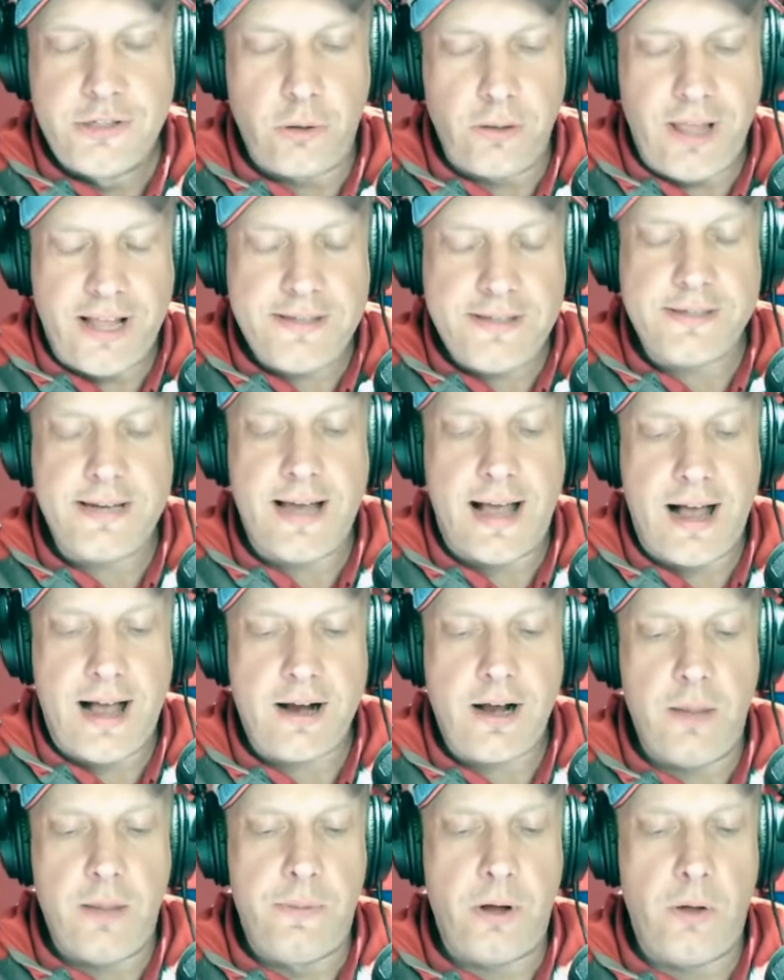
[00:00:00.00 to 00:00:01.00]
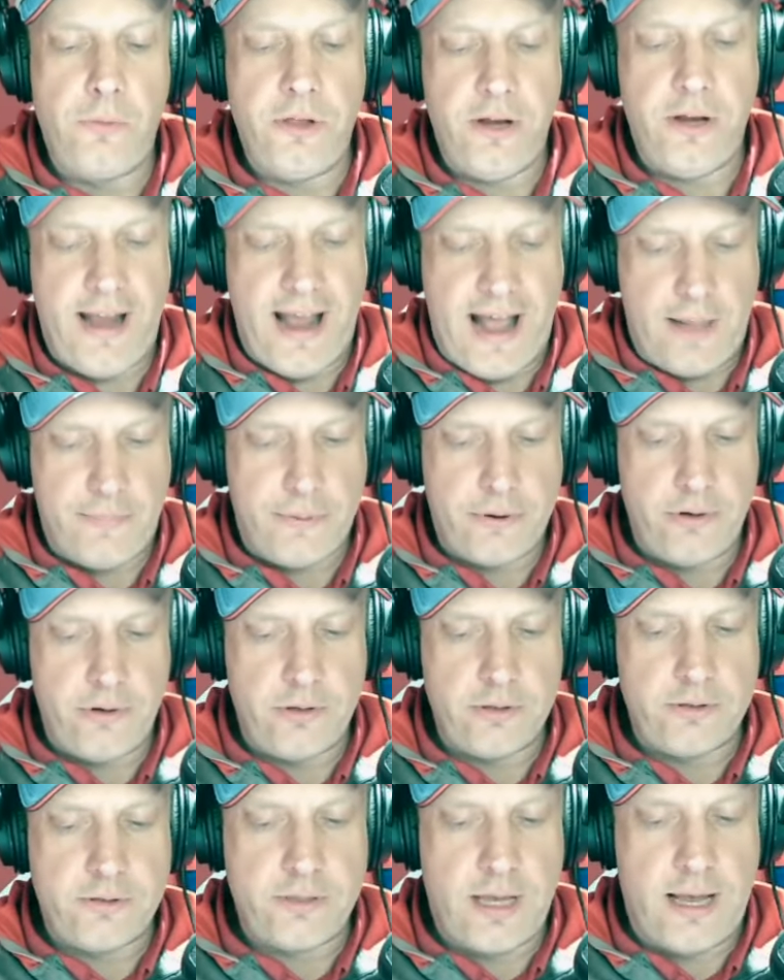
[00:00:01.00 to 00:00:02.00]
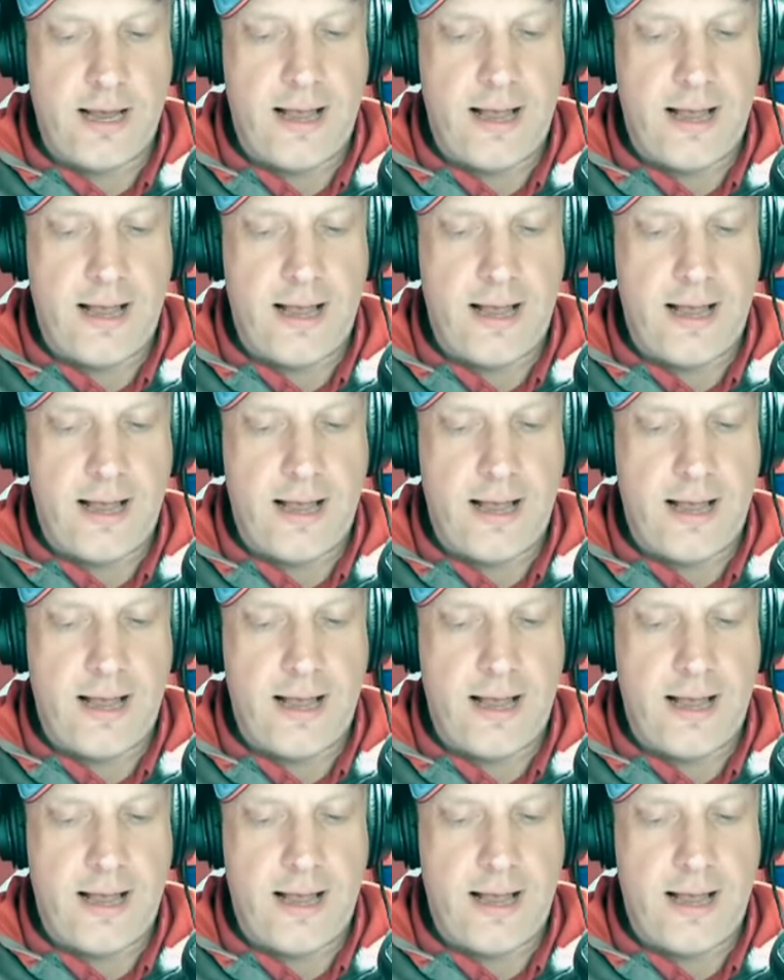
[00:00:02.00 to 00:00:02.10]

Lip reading: So let's talk about the Capitals.